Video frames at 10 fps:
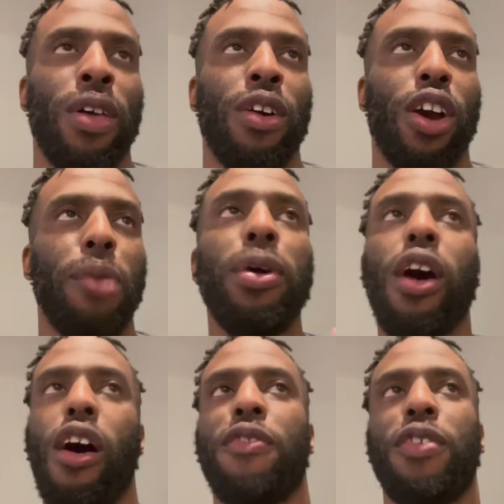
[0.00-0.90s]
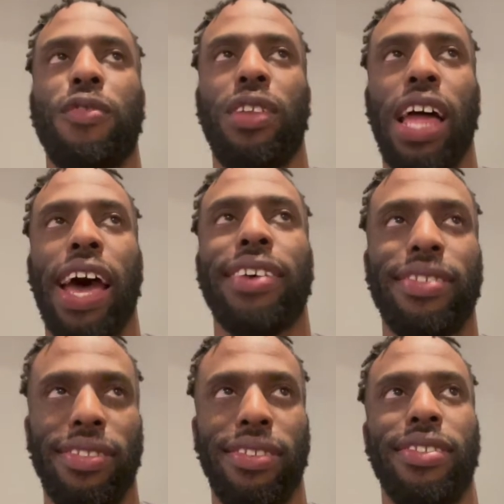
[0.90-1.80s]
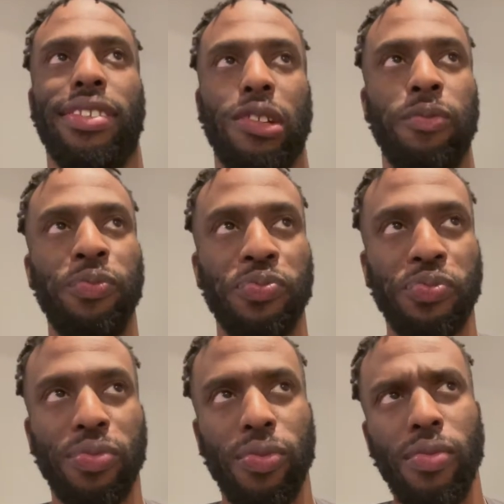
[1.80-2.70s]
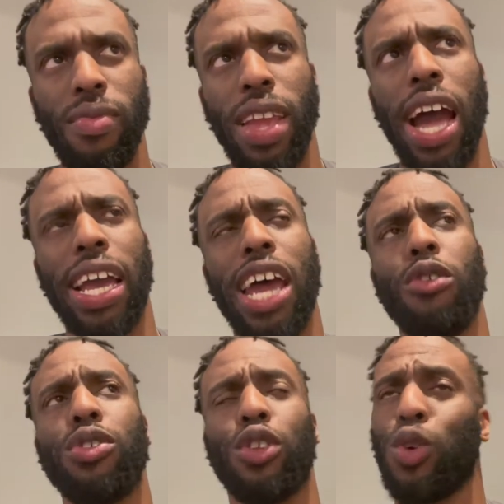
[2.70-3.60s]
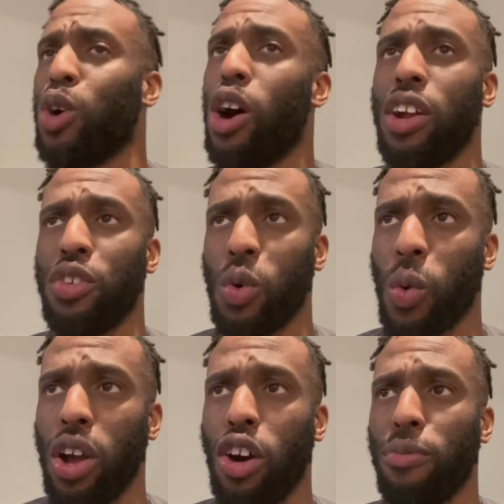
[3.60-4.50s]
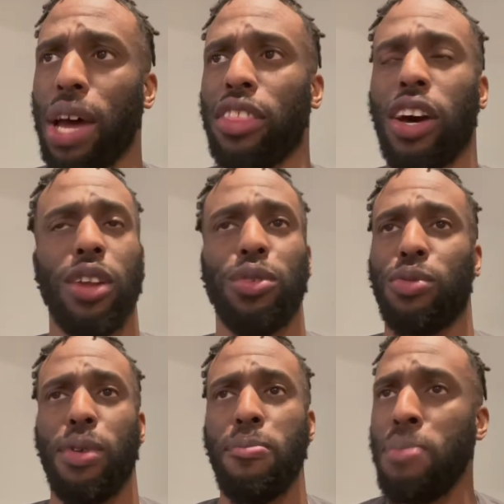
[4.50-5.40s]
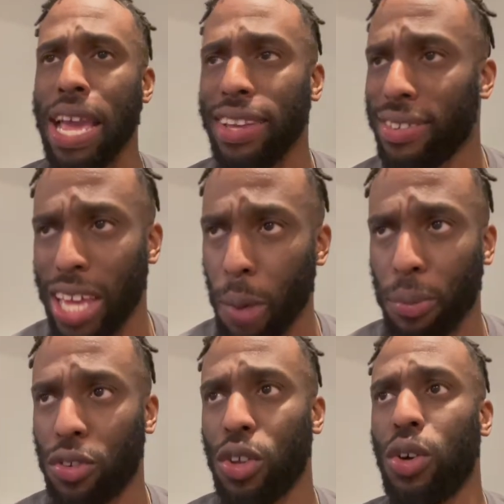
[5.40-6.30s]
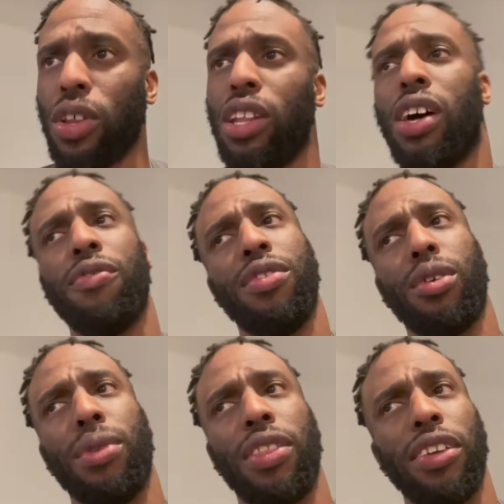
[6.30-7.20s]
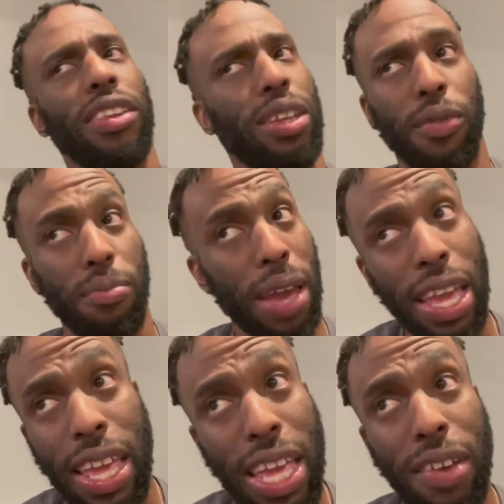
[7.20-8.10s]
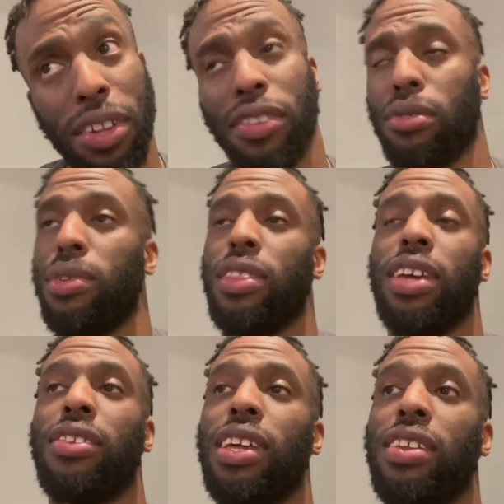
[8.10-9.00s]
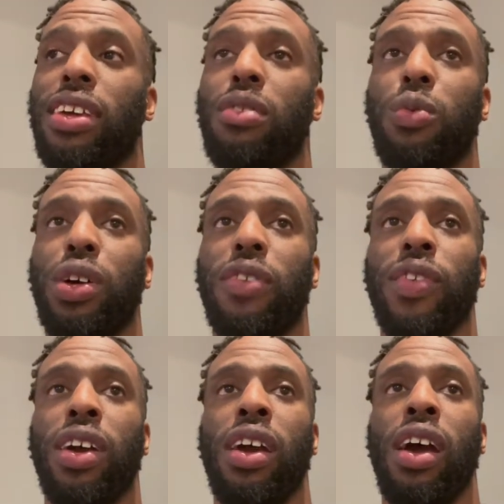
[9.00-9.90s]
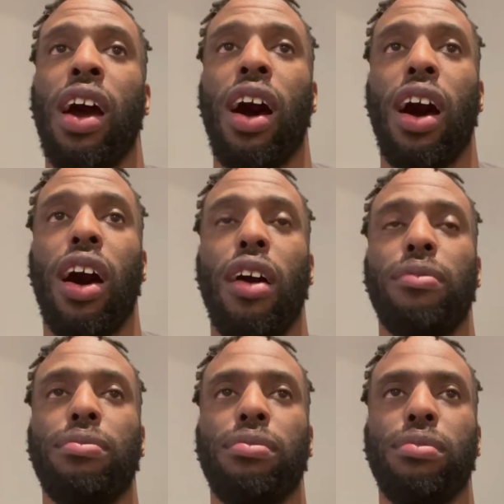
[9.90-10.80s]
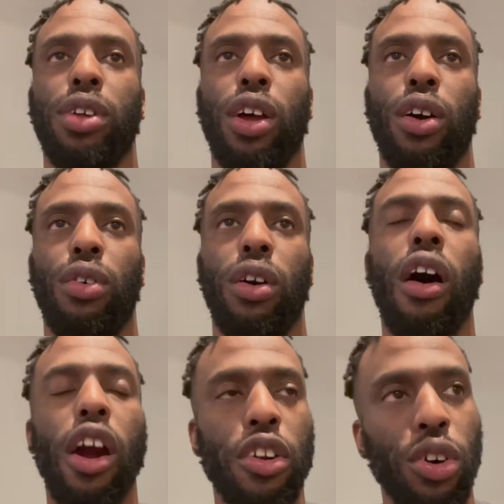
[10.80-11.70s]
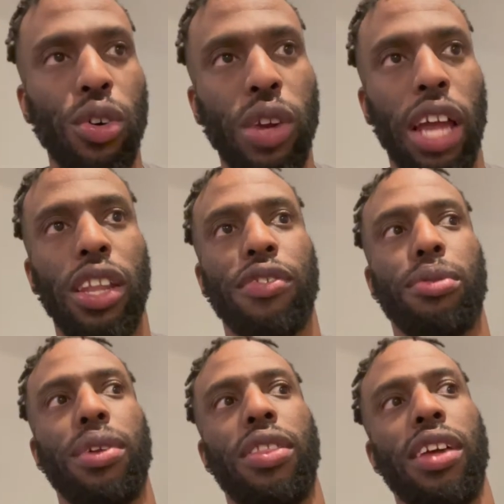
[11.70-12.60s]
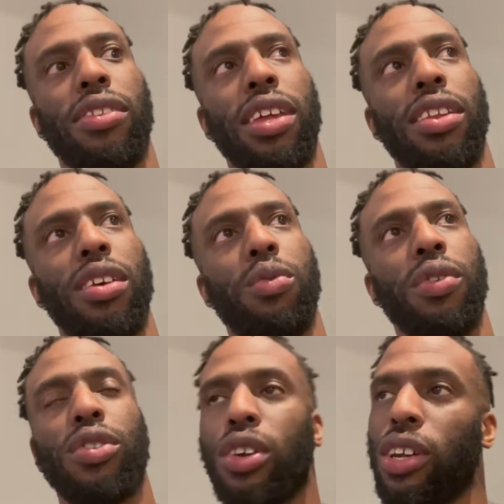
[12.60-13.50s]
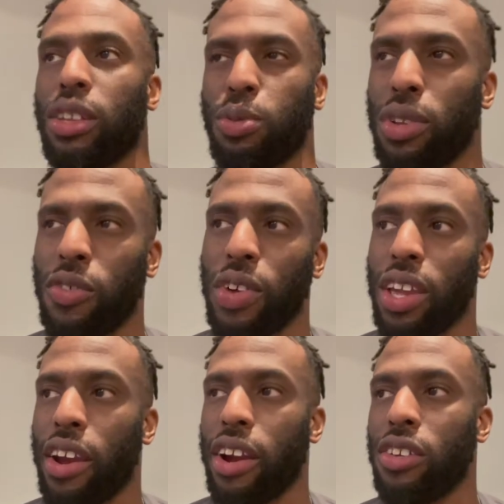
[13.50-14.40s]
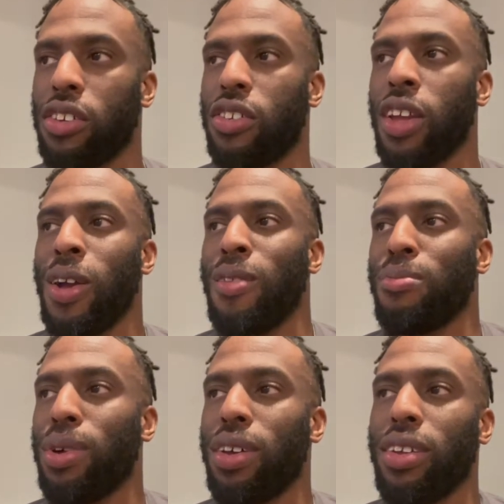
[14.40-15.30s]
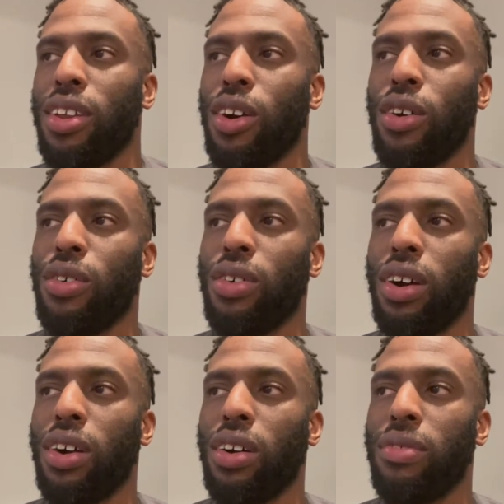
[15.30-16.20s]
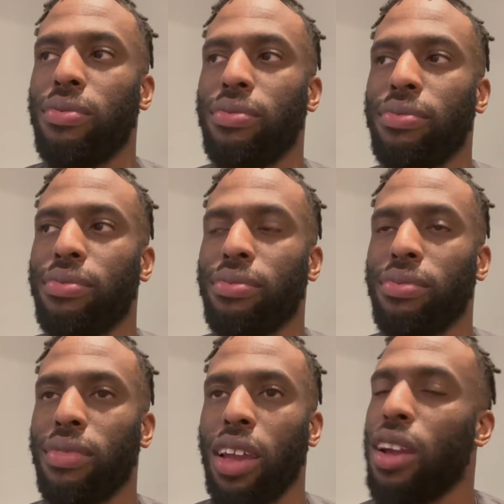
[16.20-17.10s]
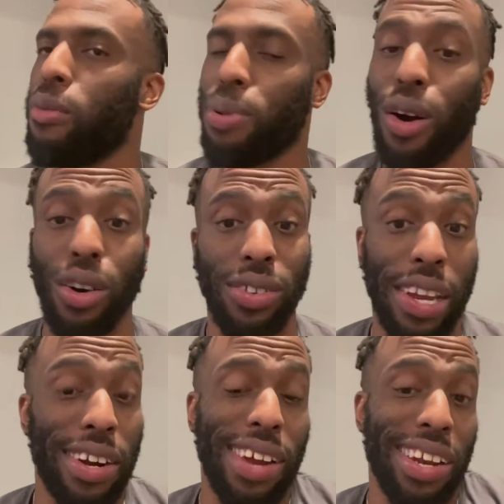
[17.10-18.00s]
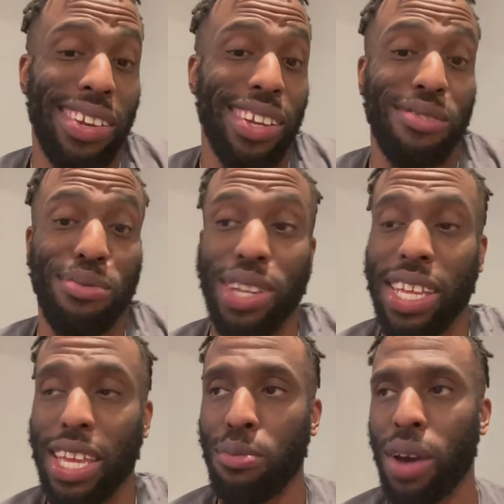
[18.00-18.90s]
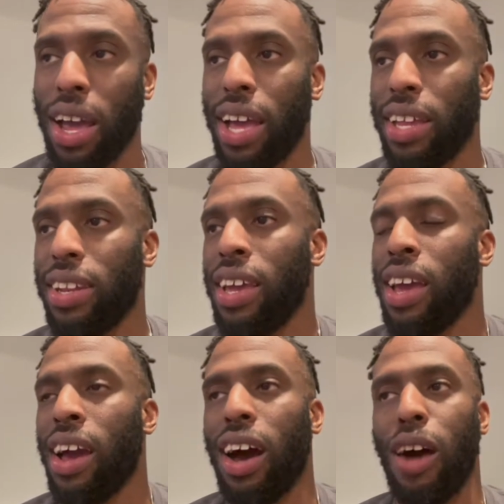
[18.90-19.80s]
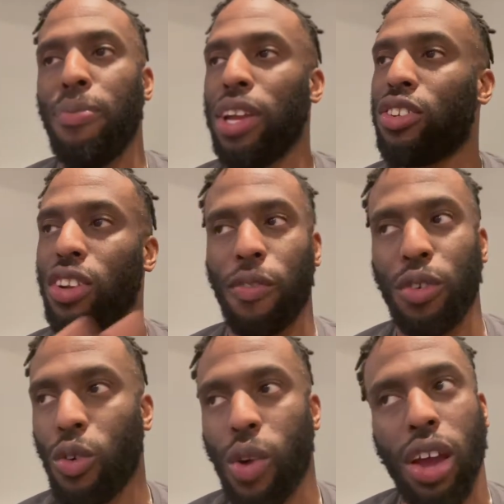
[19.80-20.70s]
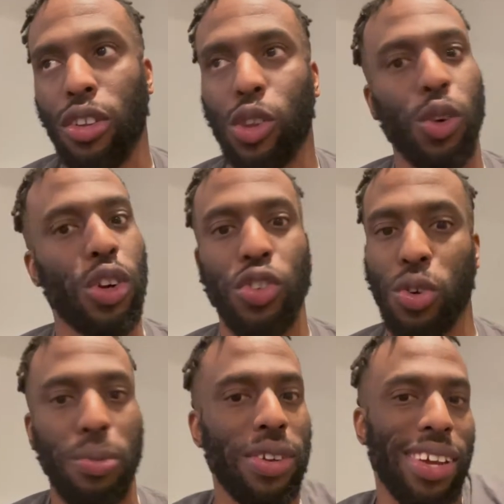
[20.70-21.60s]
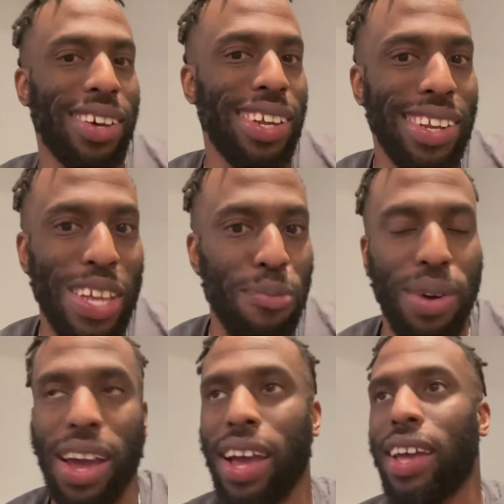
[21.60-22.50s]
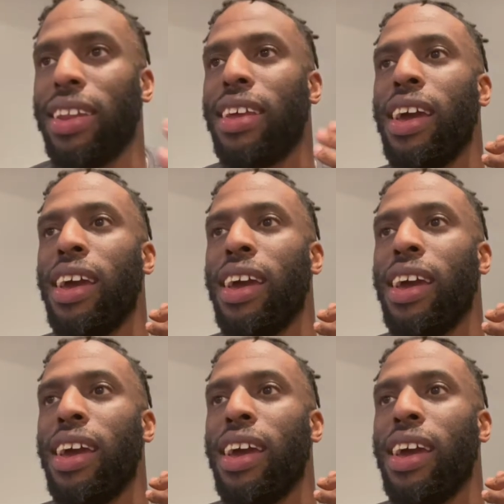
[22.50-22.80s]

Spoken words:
Coming off of last season, I kind of was a little underwhelmed. I thought there was some amazing episodes. I loved some of the things they did with Maeve. Loved some of the things they did with, you know, Arnold. I loved some of the things they did with certain specific characters. But, you know, Aaron Paul's character, I didn't really get behind. They shuffled around Dolores so much, I couldn't get behind.